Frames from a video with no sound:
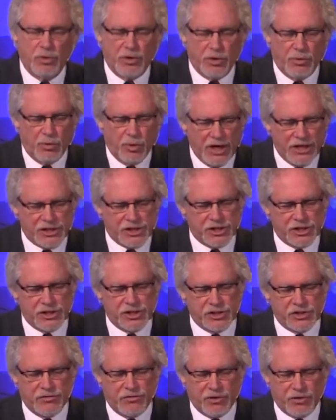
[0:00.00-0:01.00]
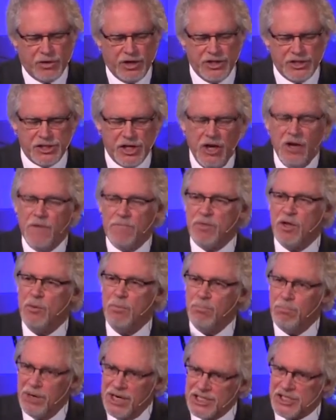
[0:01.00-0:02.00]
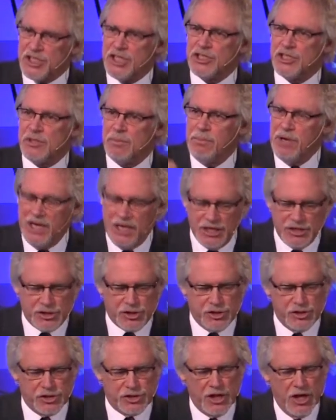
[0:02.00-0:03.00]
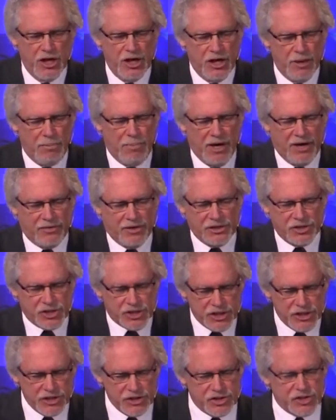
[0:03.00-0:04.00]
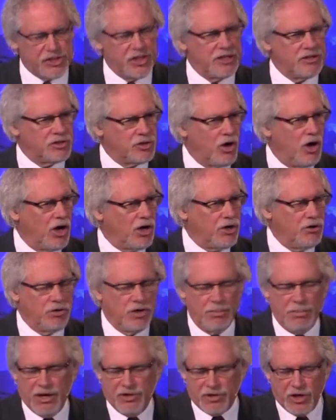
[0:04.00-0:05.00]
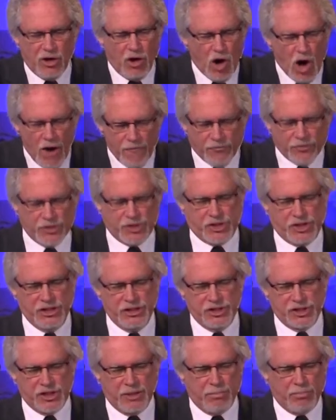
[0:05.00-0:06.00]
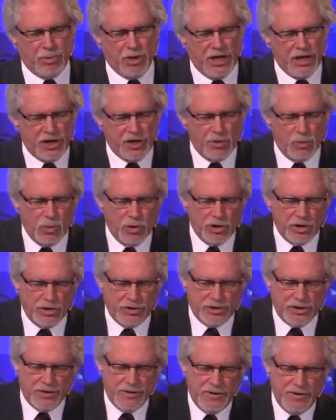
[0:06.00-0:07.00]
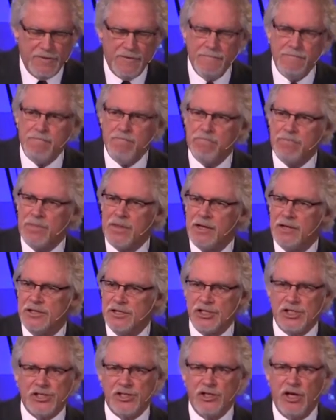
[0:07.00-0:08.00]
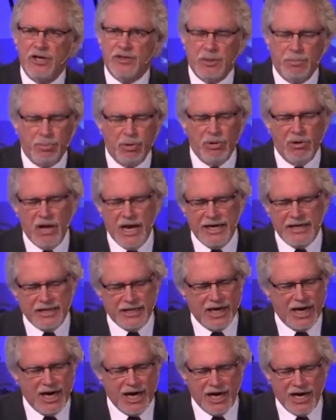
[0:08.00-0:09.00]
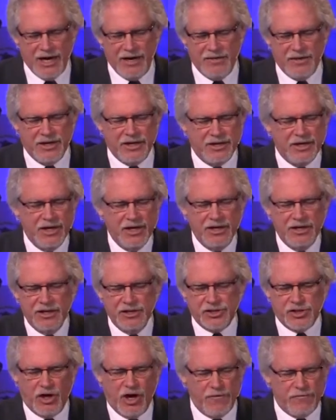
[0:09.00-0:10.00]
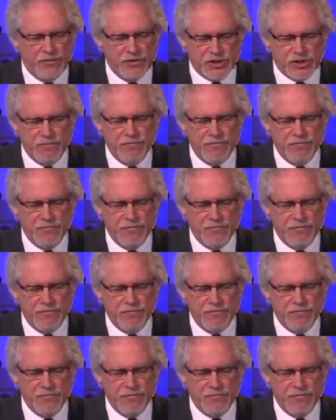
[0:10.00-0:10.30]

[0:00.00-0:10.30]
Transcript: with the righteousness of Christ. You must get some answers about the sins that dog you and about the awful sins that plague your world. This is not the polite guy that is offered